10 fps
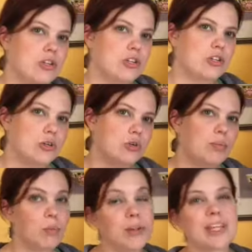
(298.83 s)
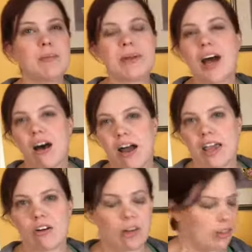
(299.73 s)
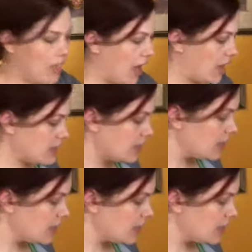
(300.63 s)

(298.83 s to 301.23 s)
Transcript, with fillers: two, but we'll keep an eye on that.